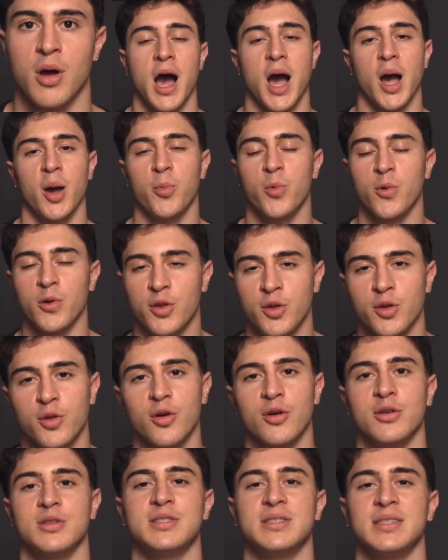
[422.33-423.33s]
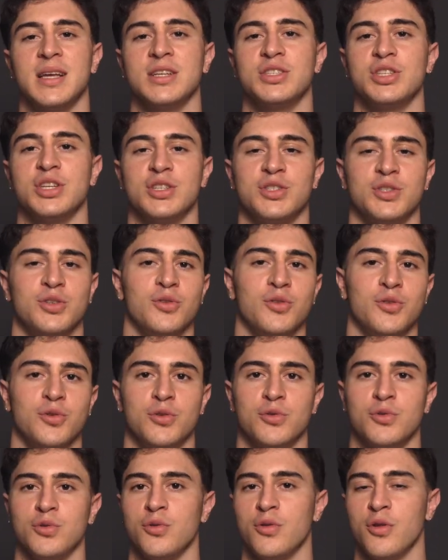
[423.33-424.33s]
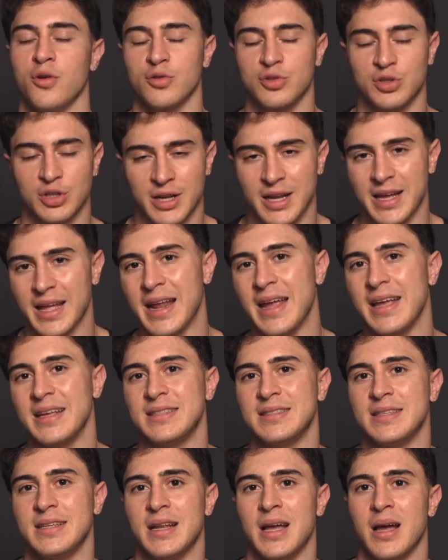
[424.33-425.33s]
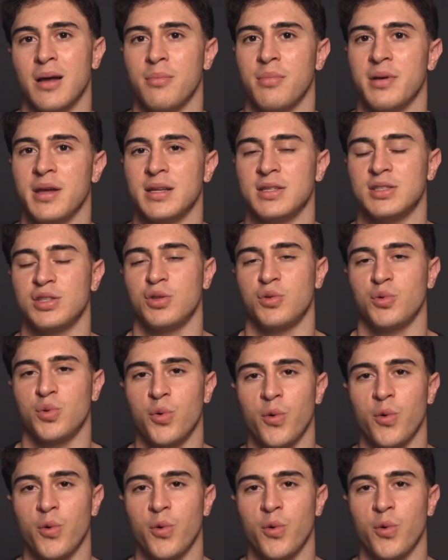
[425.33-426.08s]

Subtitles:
I would not suggest you to do those crazy numbers,